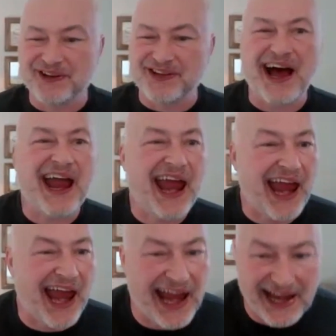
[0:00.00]
I
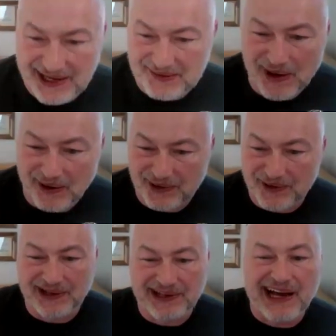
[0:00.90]
hate email
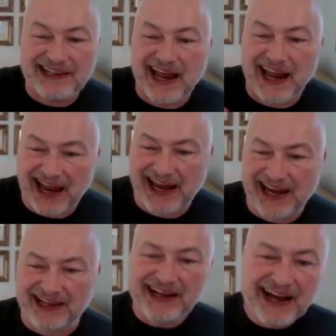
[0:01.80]
coding. Not that I hate
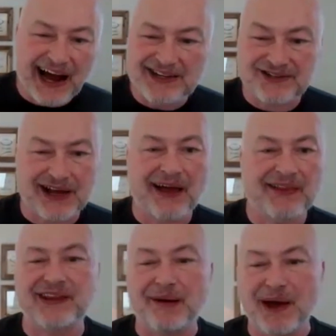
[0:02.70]
it. I just it's
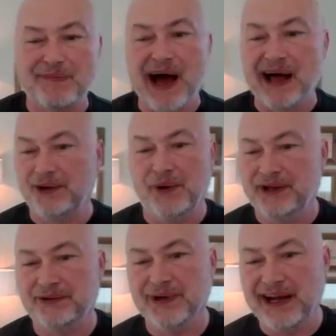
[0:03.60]
not my value,
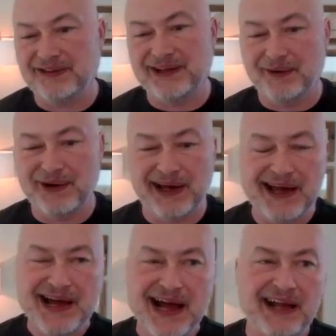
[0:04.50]
right? It's not
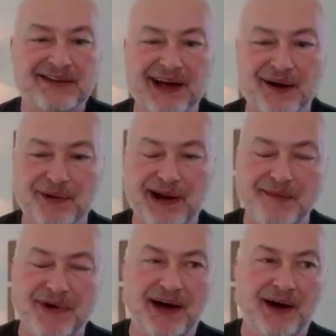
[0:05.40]
what
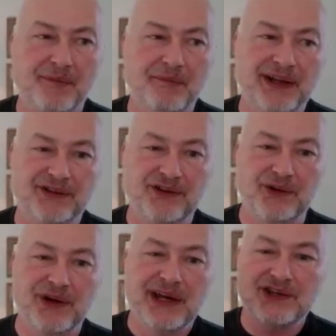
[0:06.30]
I'm meant to do.
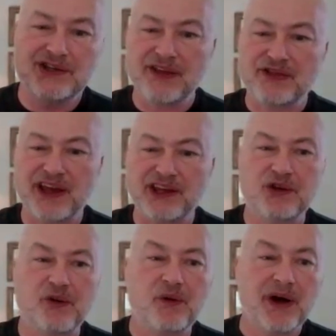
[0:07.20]
Jay, thank
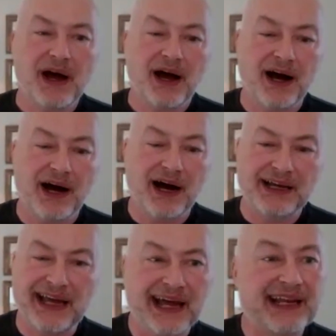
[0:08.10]
you
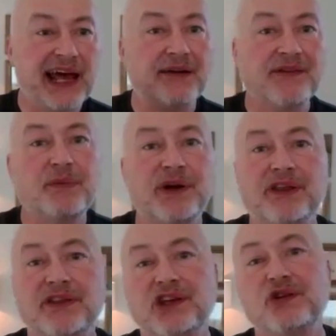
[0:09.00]
again, everybody.
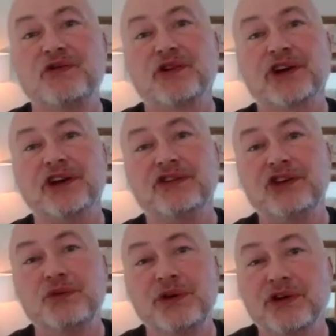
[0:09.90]
Thank you for
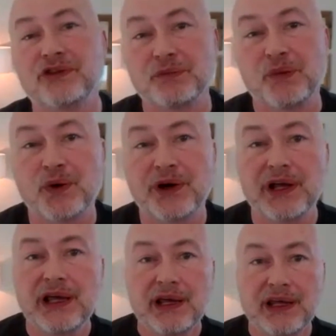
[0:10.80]
continuing to support.
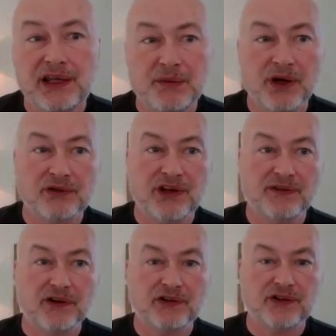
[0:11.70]
Email
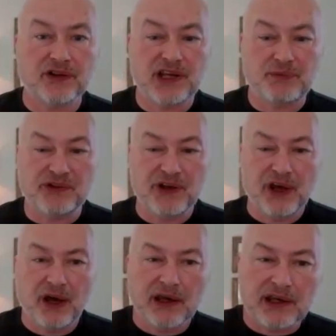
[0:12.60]
never sleeps.
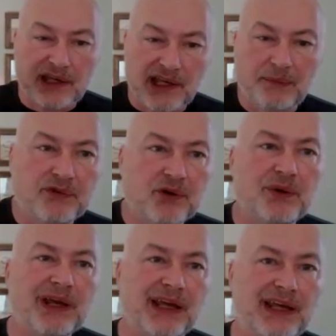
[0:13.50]
Keep
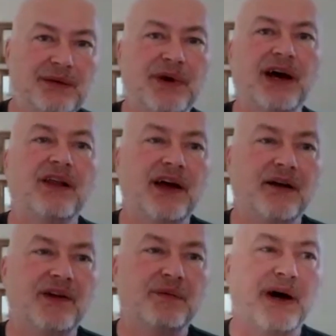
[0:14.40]
doing email,
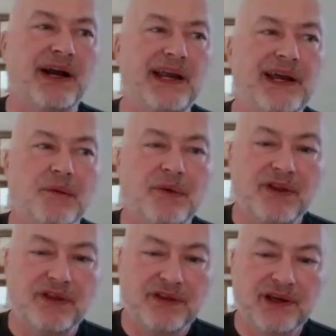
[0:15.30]
everybody, but
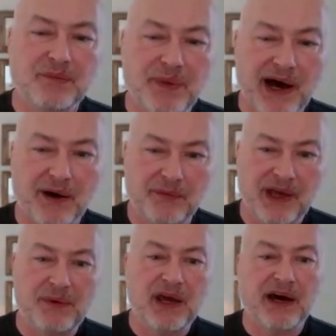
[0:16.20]
think about
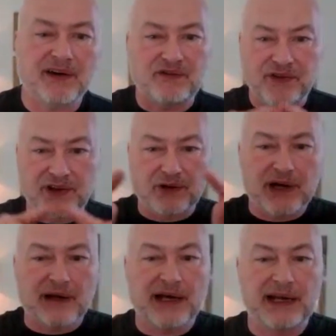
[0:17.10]
maybe how to figure
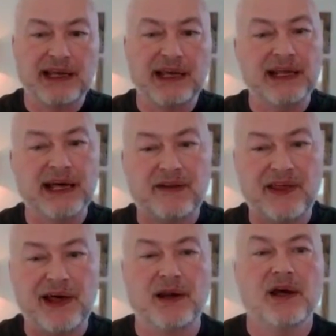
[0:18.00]
out how to get out of
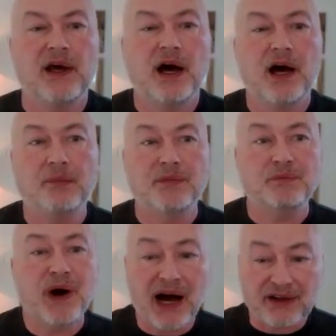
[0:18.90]
that
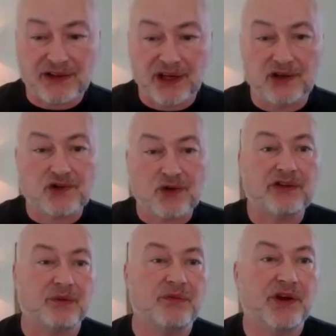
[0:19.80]
box and try
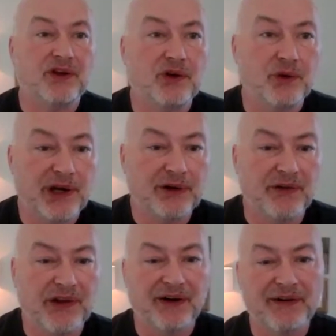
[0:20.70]
something new here and
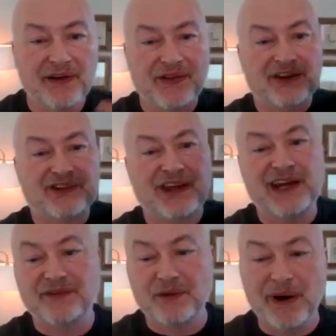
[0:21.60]
there. Thanks again,
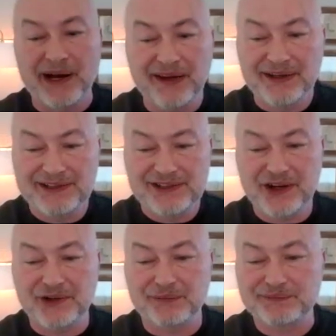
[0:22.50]
everybody. Cheers.